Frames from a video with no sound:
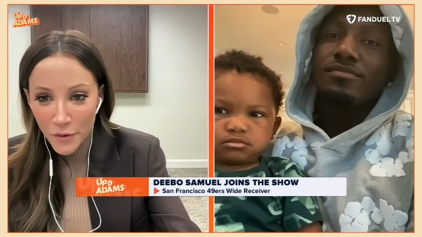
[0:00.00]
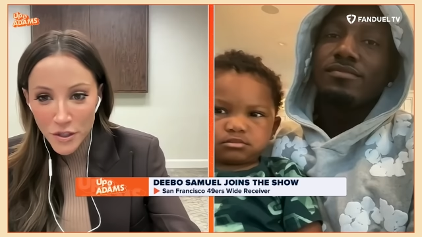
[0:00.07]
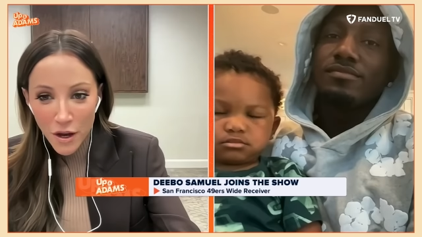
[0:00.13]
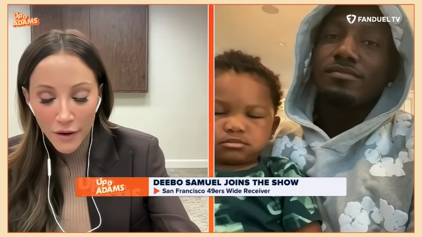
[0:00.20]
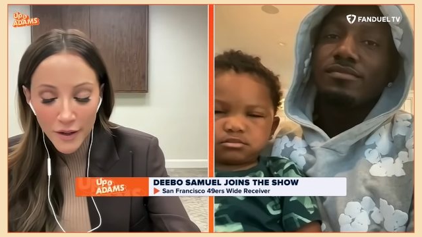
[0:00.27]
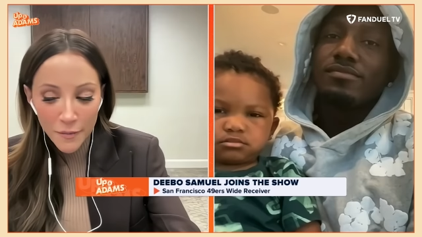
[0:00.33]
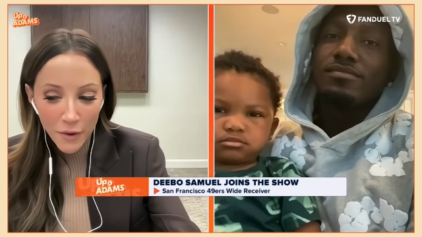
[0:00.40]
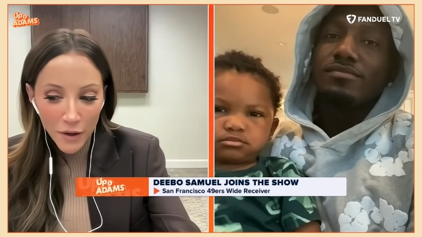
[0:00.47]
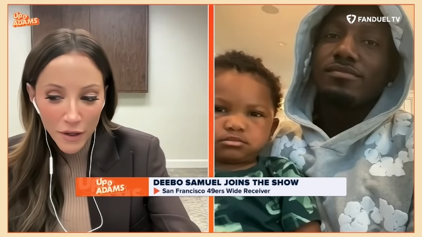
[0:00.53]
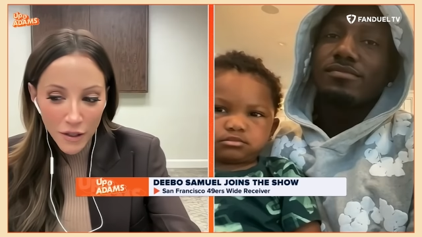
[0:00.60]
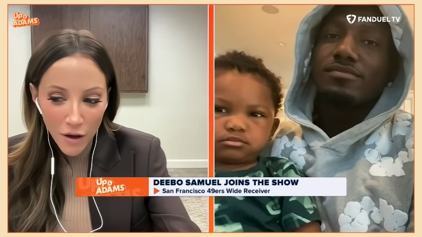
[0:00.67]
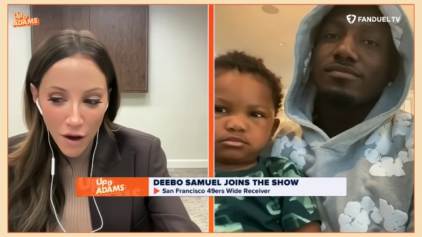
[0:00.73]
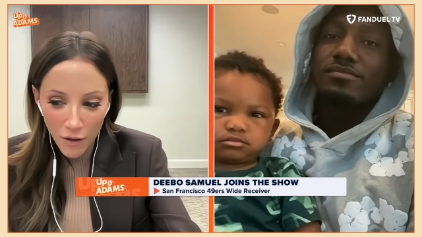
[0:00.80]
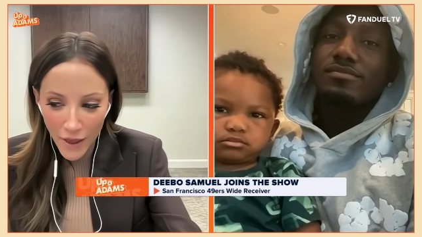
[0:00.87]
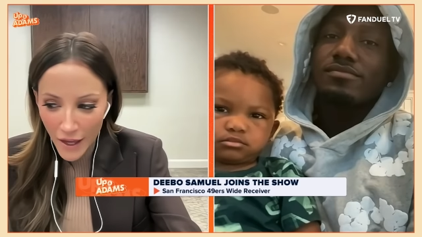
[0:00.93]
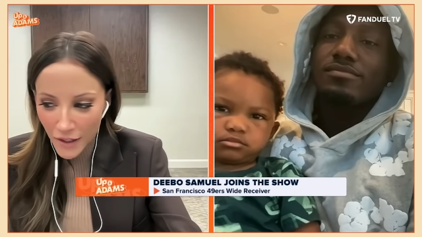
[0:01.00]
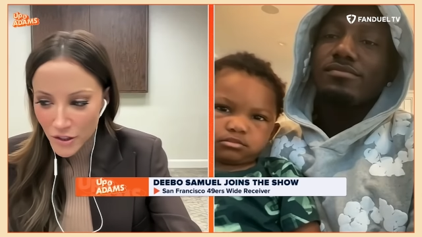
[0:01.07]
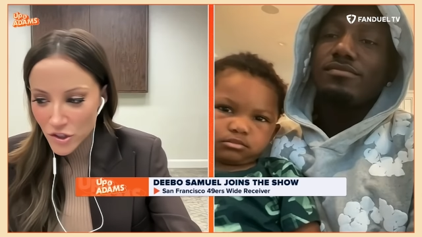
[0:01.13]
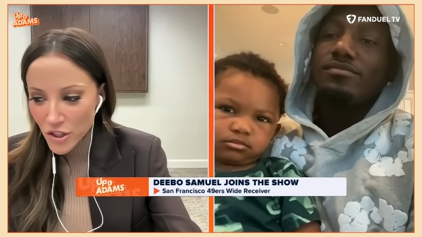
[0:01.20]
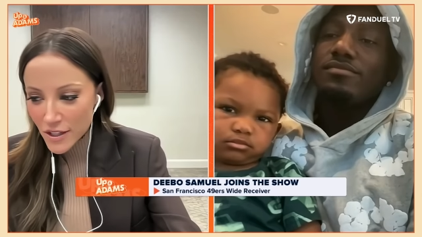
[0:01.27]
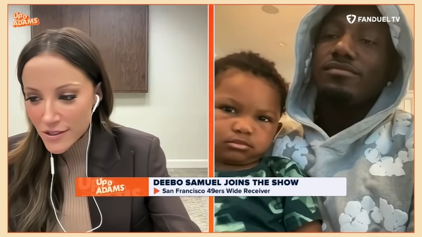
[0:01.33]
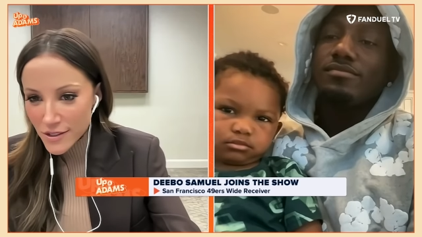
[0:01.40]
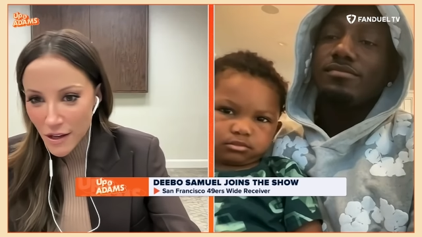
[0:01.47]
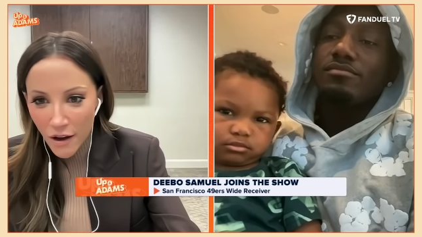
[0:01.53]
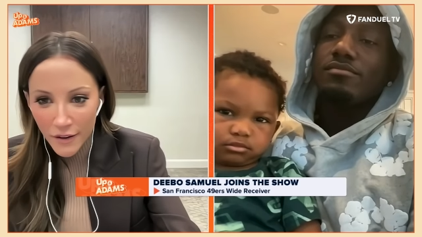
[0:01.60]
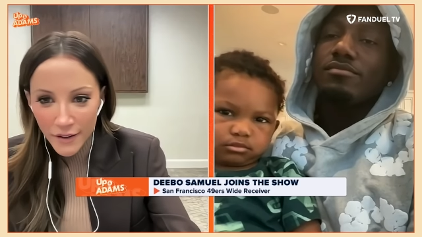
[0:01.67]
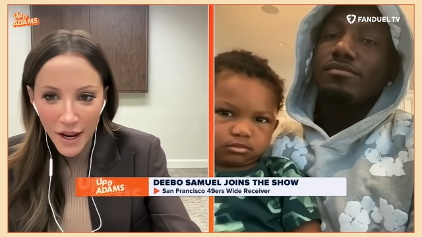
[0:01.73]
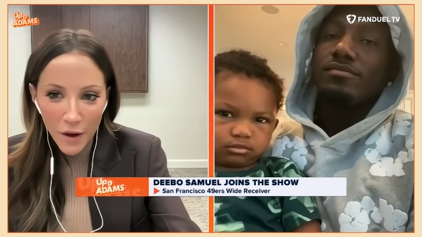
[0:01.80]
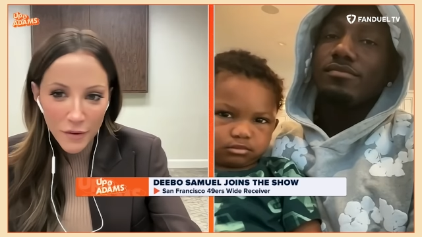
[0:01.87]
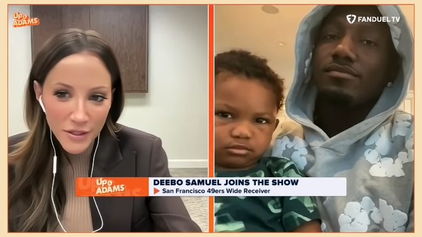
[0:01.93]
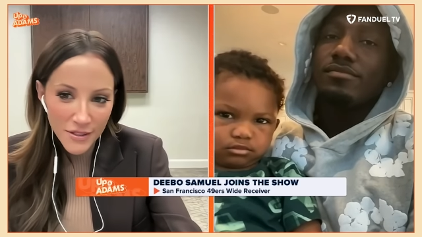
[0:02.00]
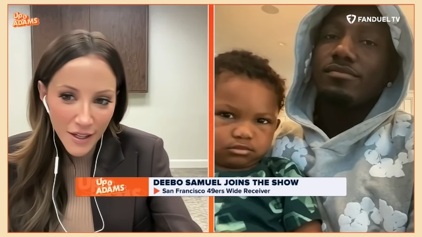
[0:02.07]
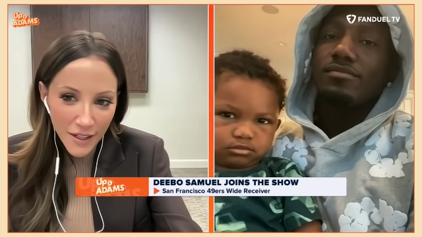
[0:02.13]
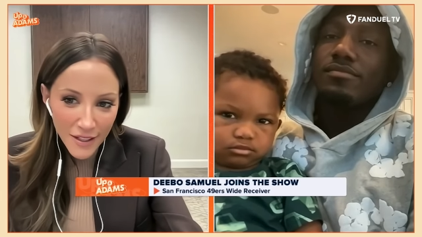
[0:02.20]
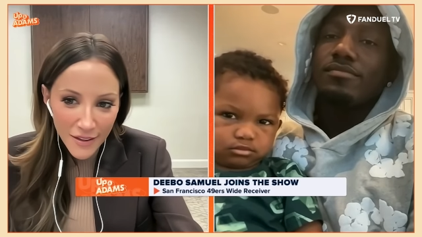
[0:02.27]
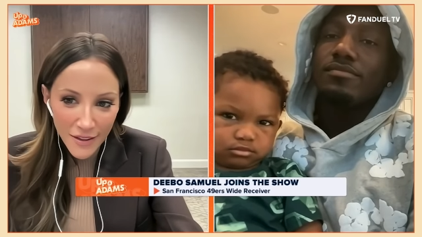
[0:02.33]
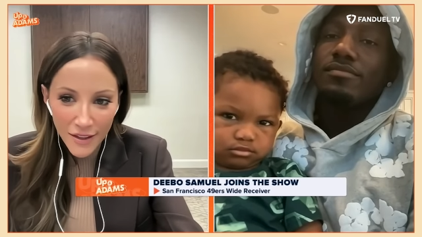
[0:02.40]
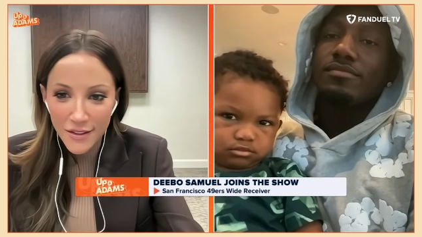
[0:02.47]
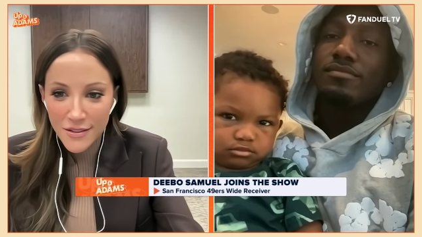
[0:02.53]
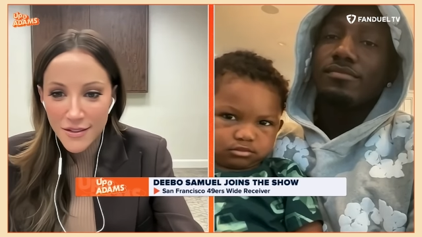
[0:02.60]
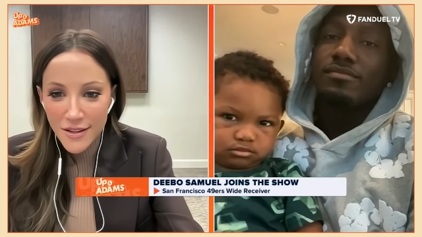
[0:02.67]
Speaker 1: We're talking about y'all adding Chase Young and how exciting that is.